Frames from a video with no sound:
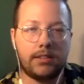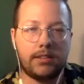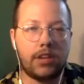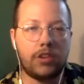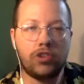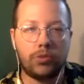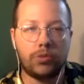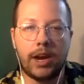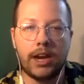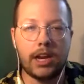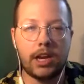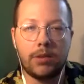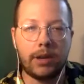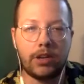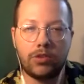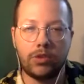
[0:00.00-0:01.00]
nature
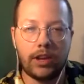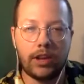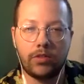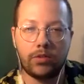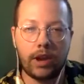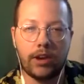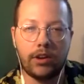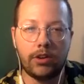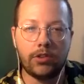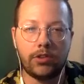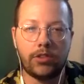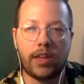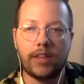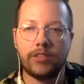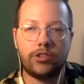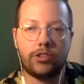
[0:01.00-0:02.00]
writing by trans writers
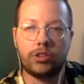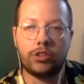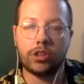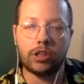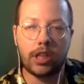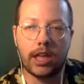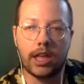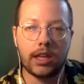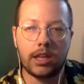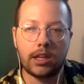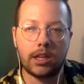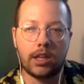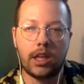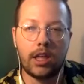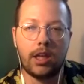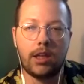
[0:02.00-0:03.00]
has to look like
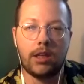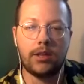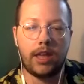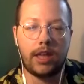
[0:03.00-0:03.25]
uh,